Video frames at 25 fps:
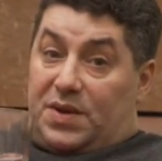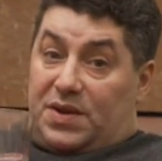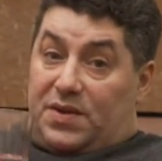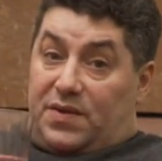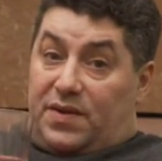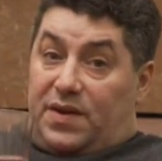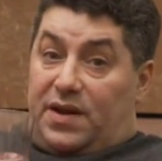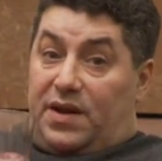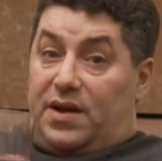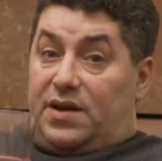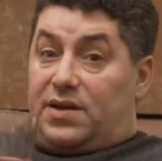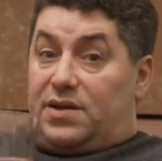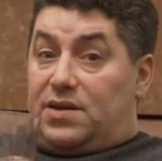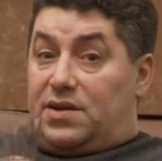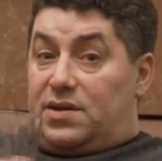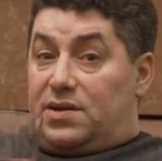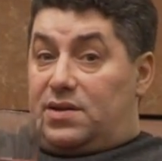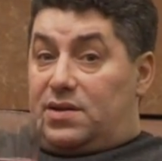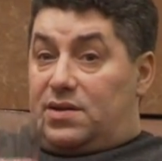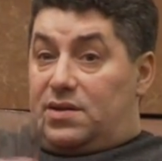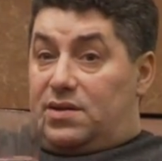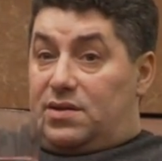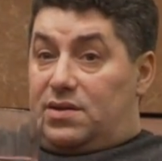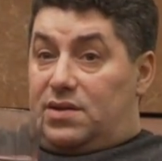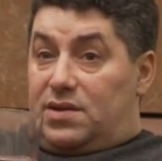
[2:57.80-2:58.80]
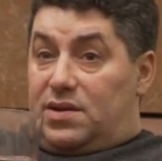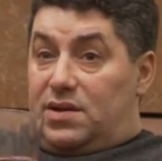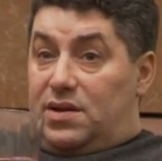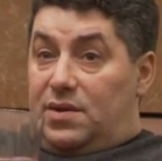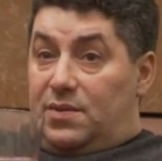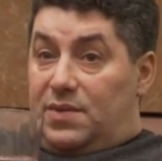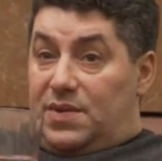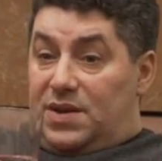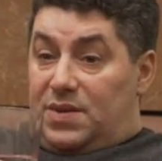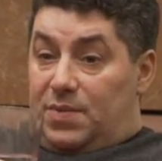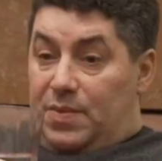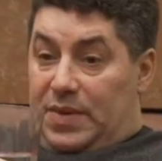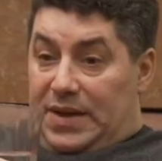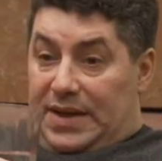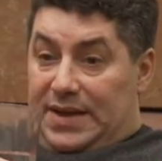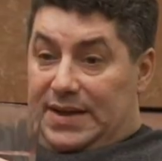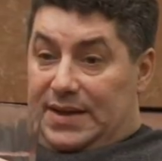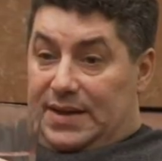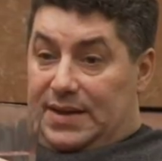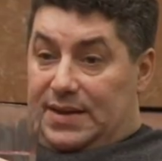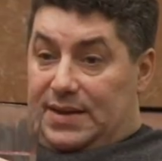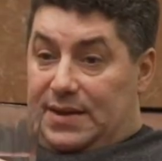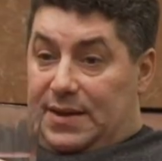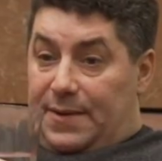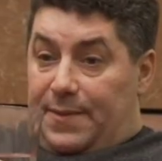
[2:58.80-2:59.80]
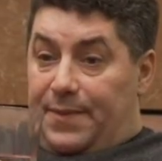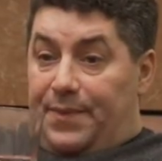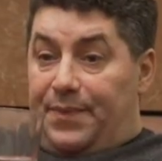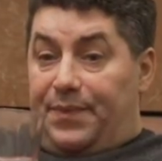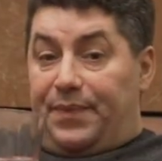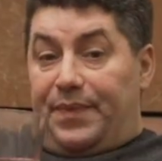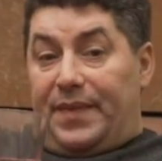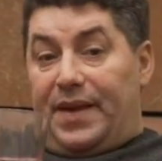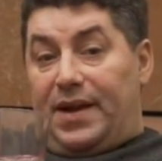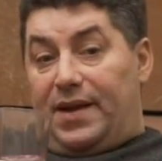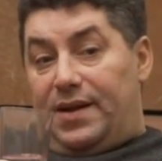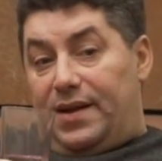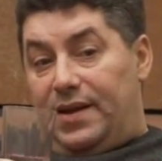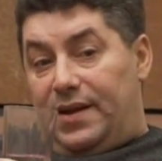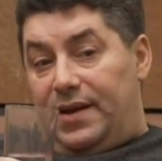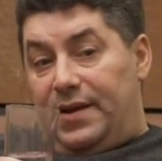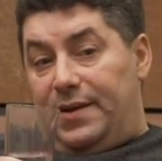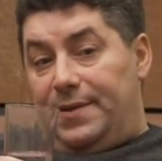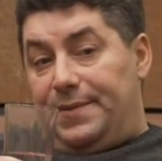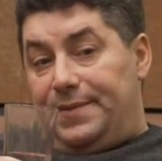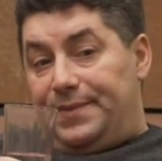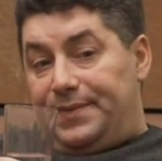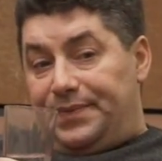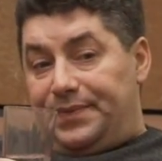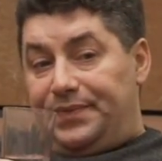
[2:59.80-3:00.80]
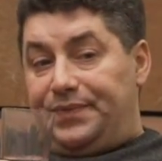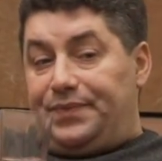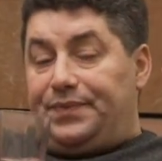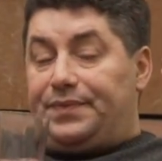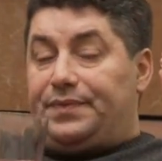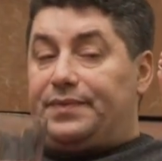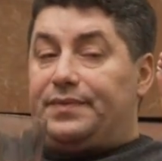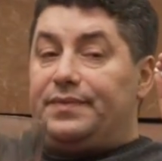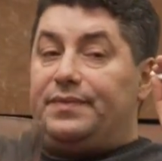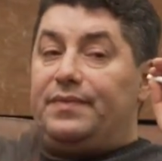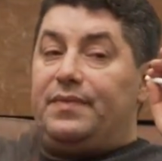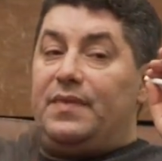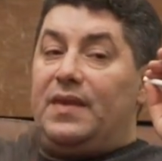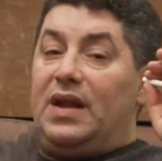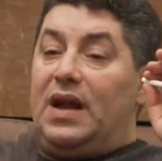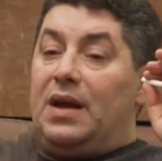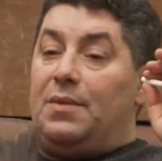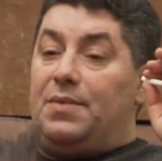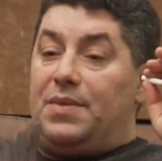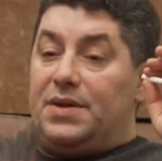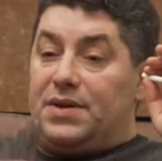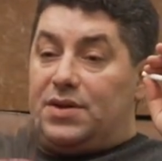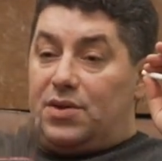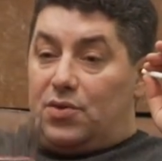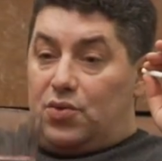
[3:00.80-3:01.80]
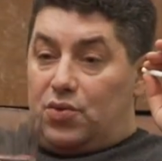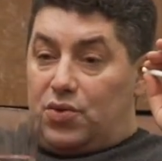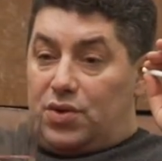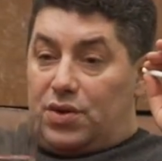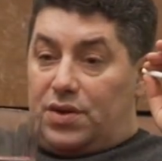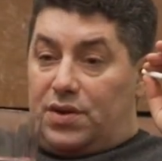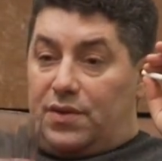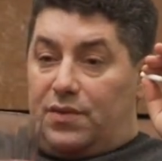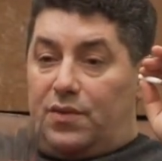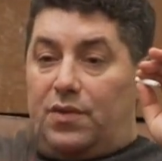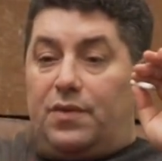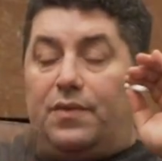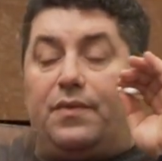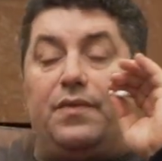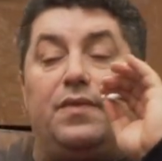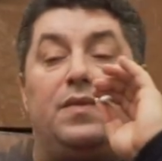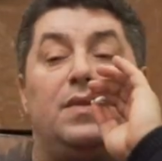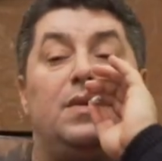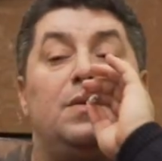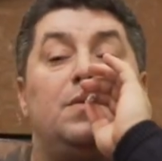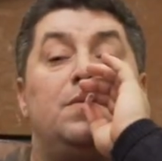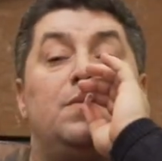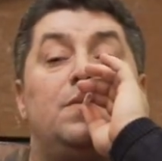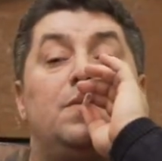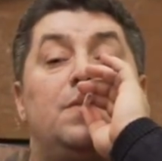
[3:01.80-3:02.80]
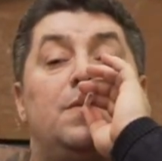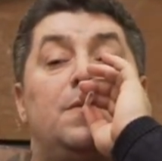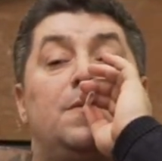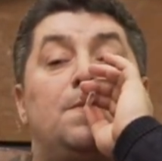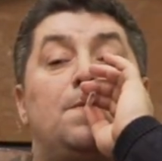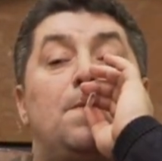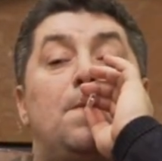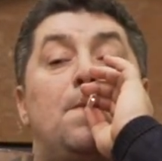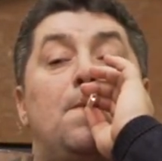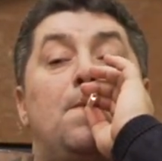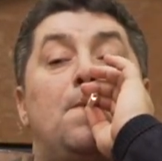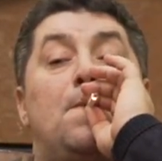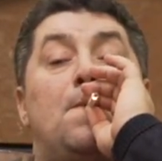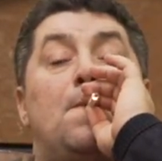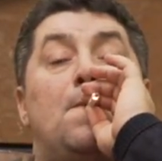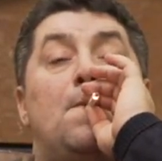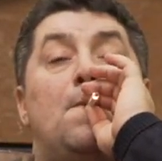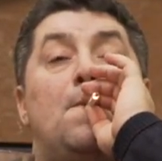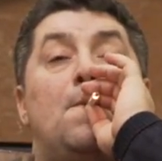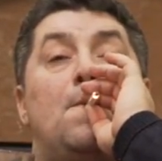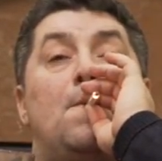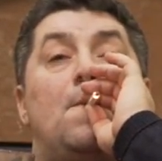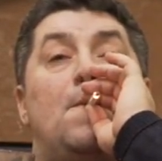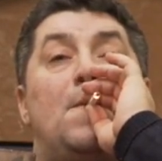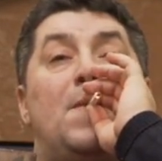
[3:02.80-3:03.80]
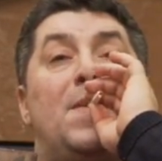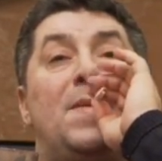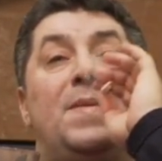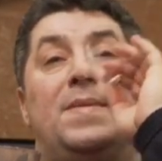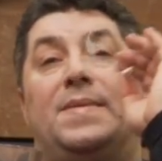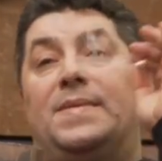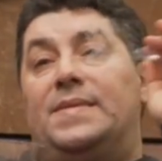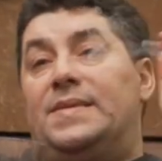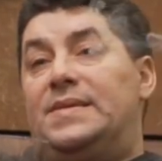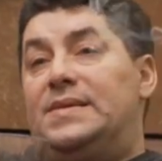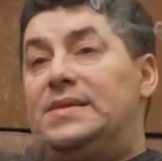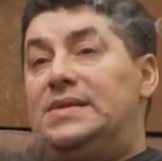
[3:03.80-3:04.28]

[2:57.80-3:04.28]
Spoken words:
to shoot. And this helps you to shorten the distance and disarm him. Talking about the